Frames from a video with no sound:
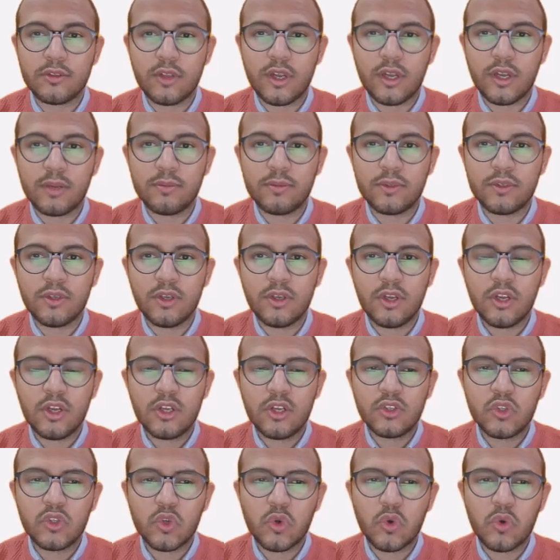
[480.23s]
types.
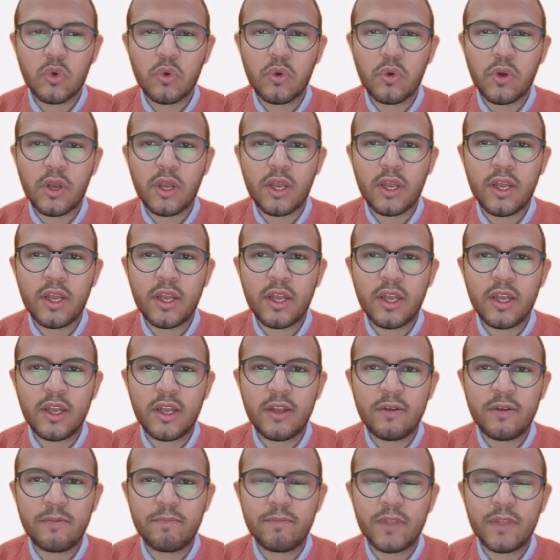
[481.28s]
So
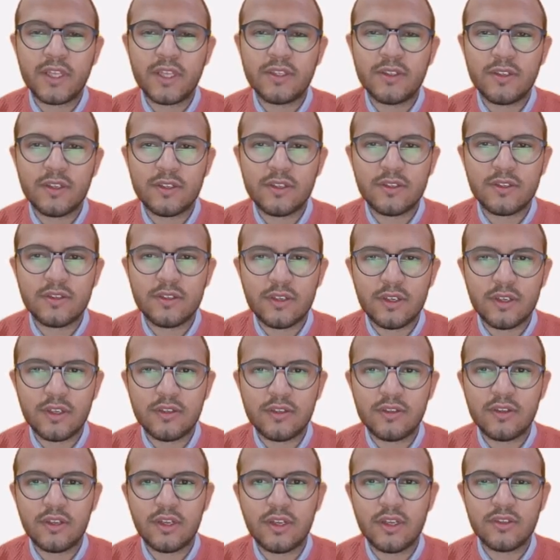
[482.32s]
in
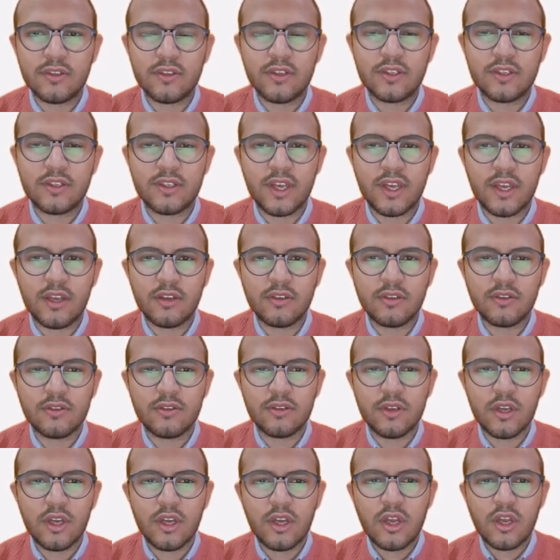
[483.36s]
this case,
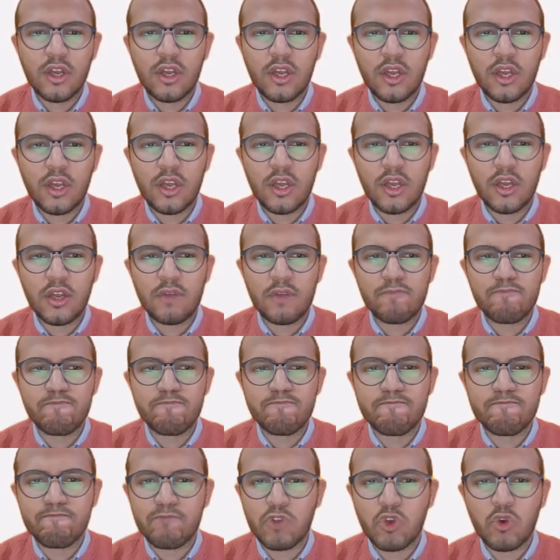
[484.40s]

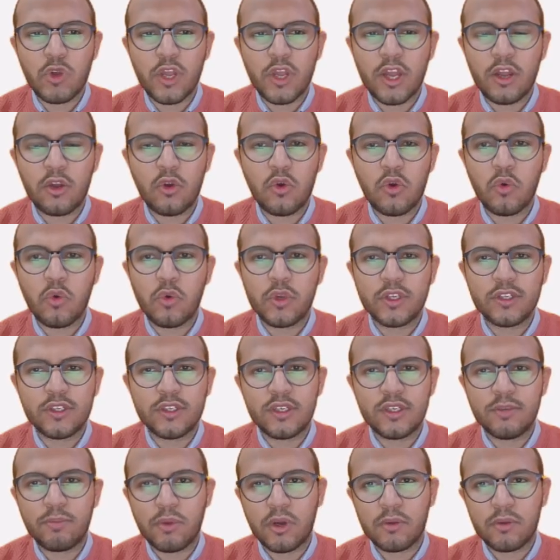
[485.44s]
you can go with
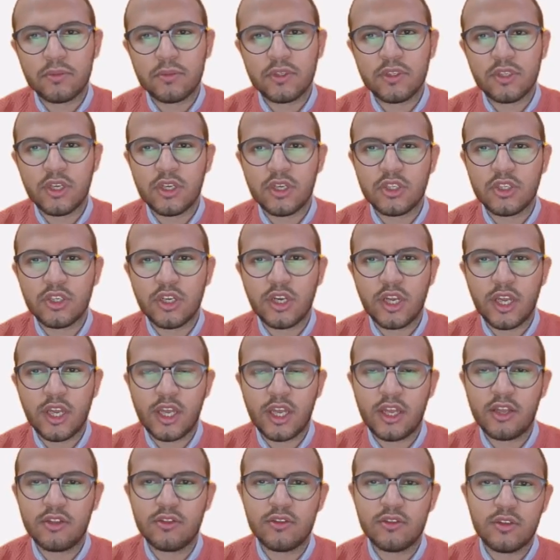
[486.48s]
the pump station
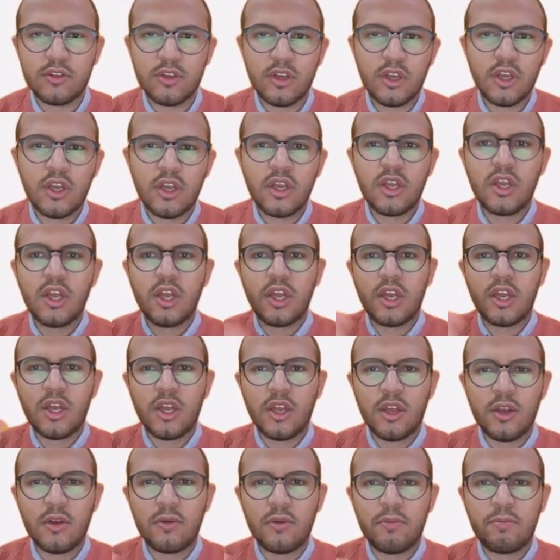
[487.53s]
and
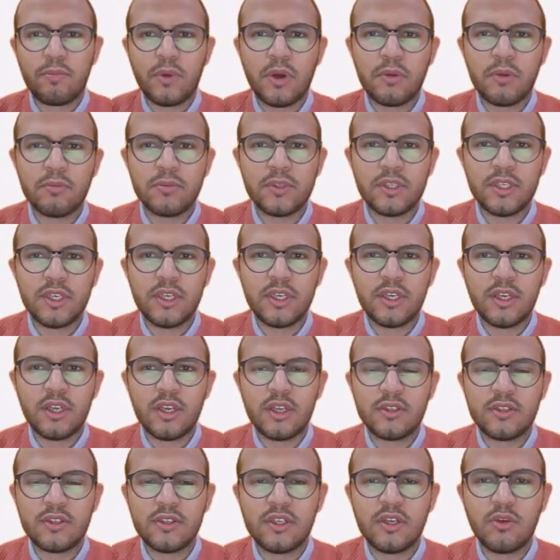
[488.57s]
pump the
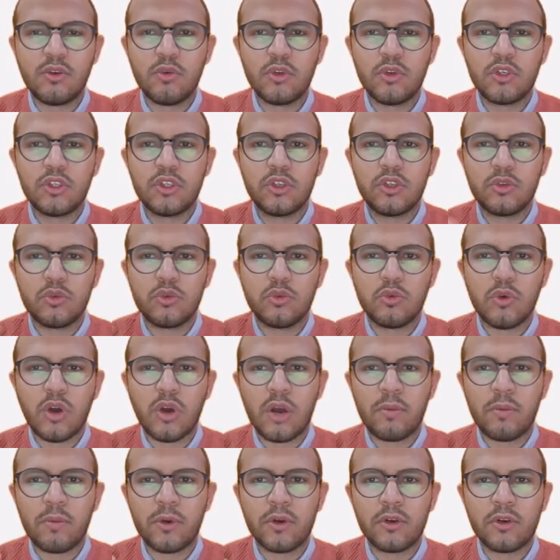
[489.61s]
sewage to
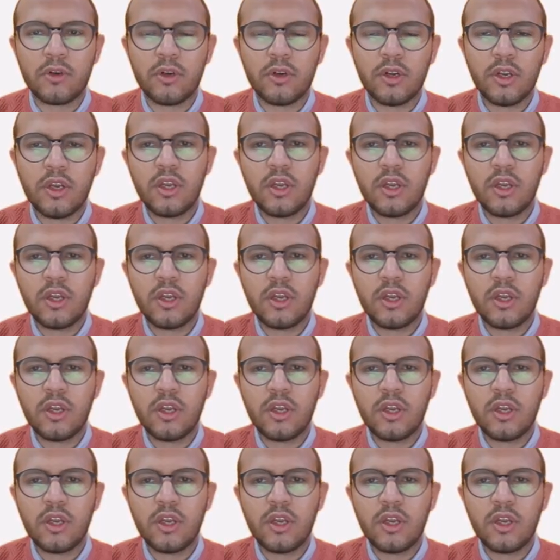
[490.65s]
upper